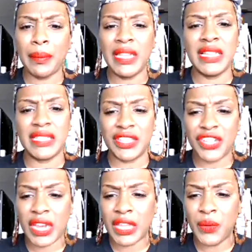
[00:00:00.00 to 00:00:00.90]
need to
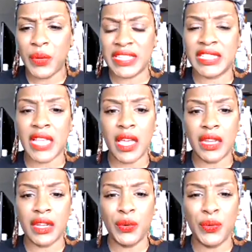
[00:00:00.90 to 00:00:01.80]
check in with
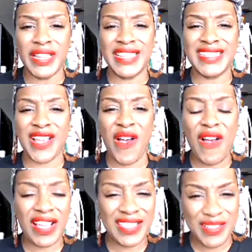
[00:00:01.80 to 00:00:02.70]
Sun, who is
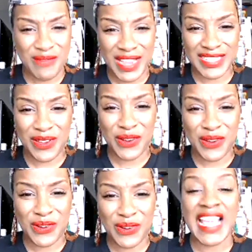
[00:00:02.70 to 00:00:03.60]
on the West
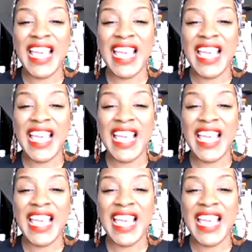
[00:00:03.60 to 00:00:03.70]
Coast,